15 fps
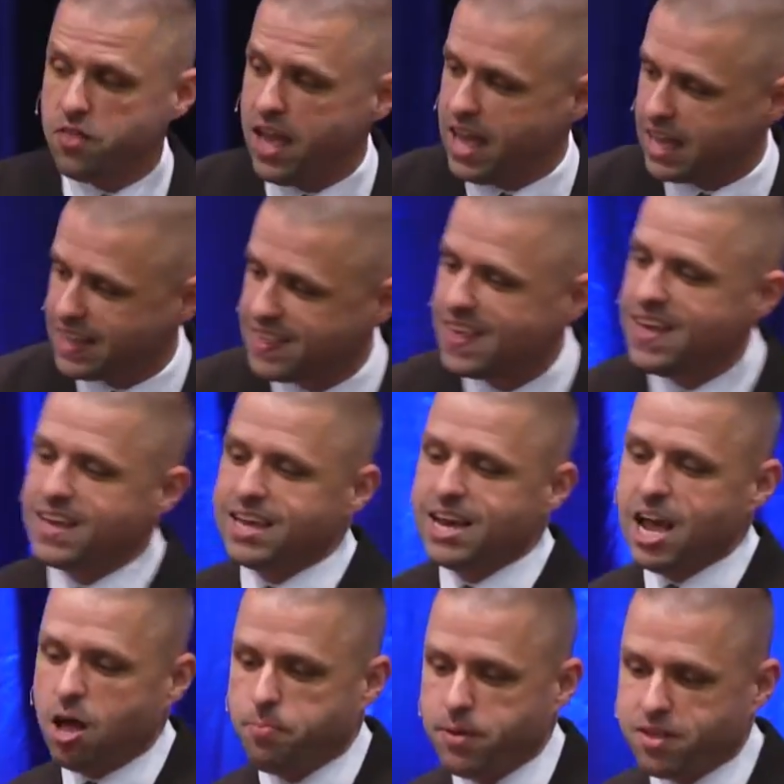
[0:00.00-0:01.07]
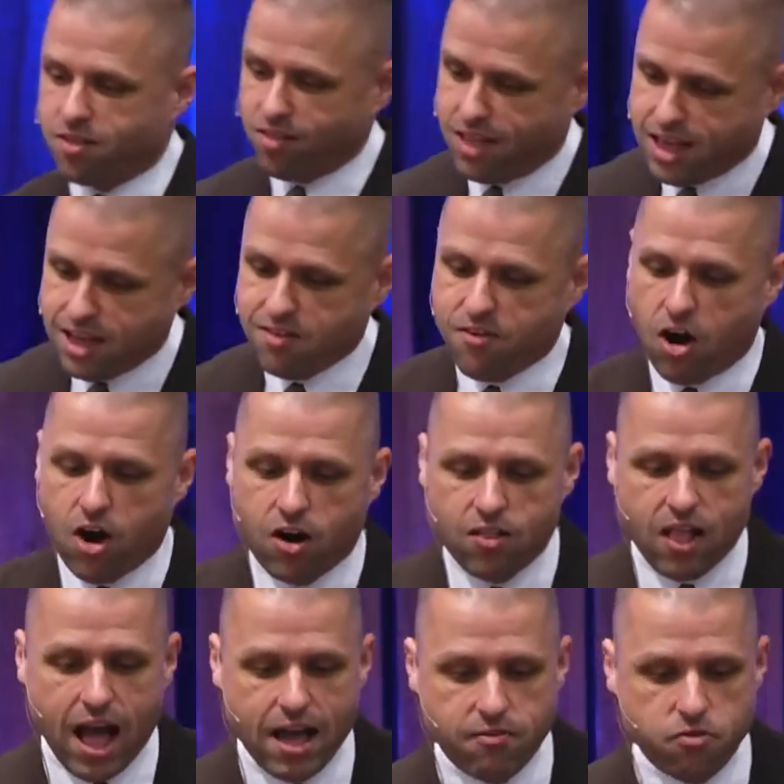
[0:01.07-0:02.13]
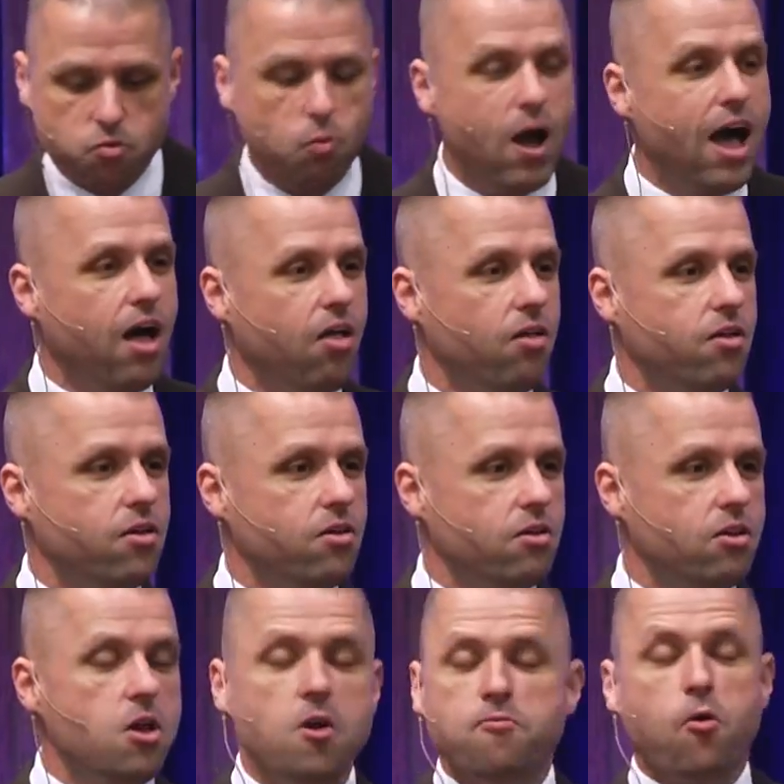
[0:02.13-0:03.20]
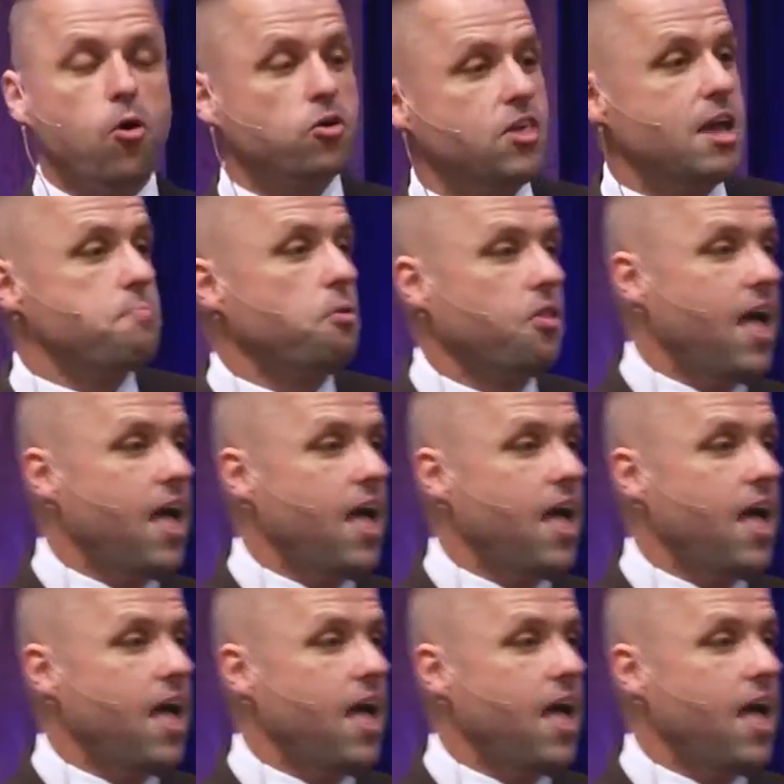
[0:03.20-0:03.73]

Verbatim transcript: things can help us live our lives well. For example,